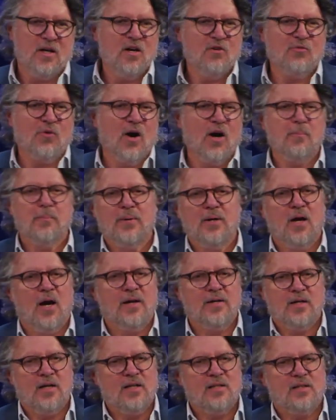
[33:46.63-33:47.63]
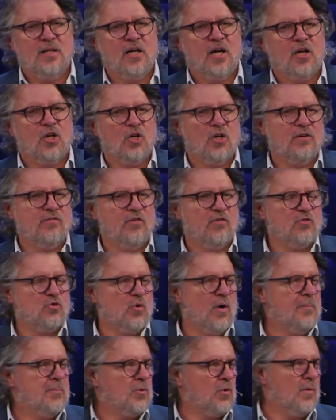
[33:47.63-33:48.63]
far beyond anything I could ever have
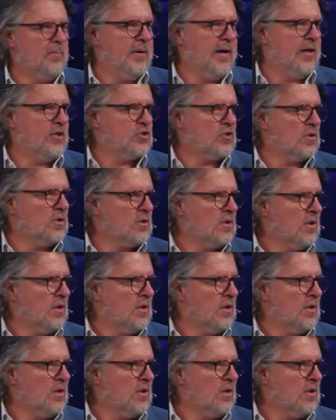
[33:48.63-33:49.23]
dreamt or imagined.